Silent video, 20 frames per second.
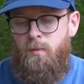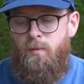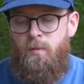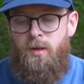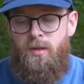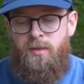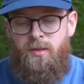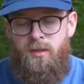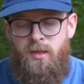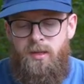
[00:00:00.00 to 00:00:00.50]

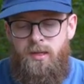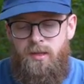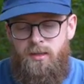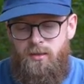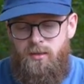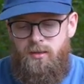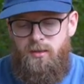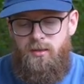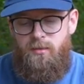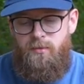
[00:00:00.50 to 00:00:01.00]
But
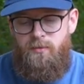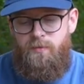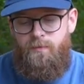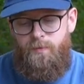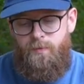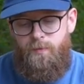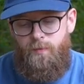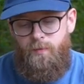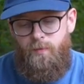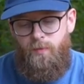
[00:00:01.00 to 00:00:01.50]
this
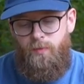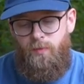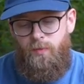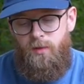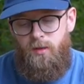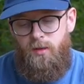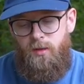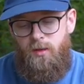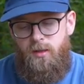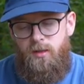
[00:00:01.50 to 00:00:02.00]

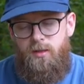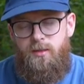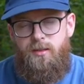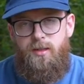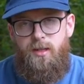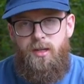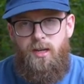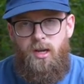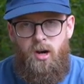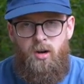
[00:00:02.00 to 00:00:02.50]
is
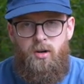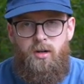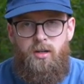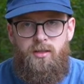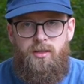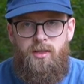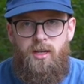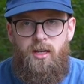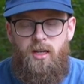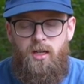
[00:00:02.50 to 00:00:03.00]
the
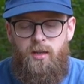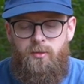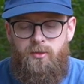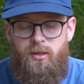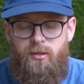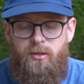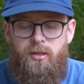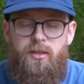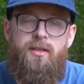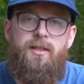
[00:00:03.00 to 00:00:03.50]
current setup.
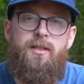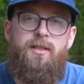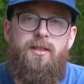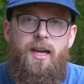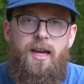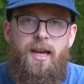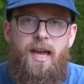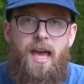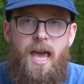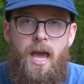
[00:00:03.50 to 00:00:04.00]
So this is
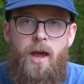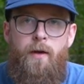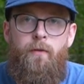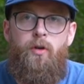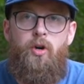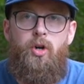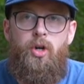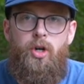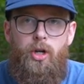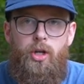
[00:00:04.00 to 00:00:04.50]
a
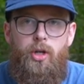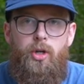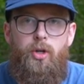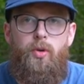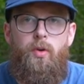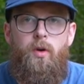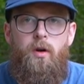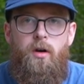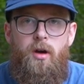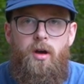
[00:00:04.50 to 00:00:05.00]
Evernew